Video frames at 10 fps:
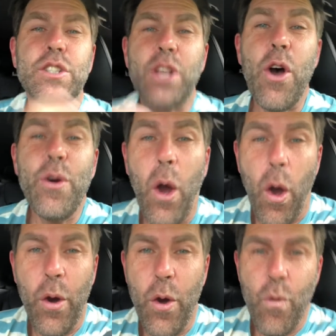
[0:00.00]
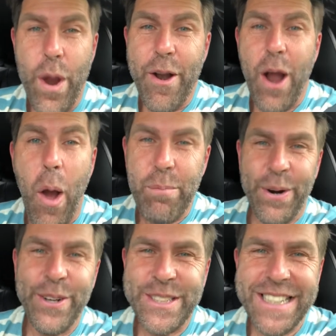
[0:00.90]
So we're
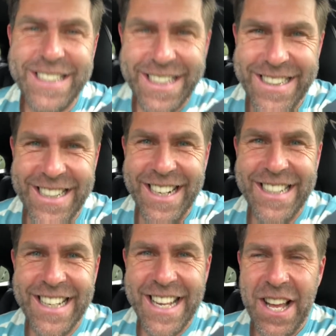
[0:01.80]
approaching Dixter.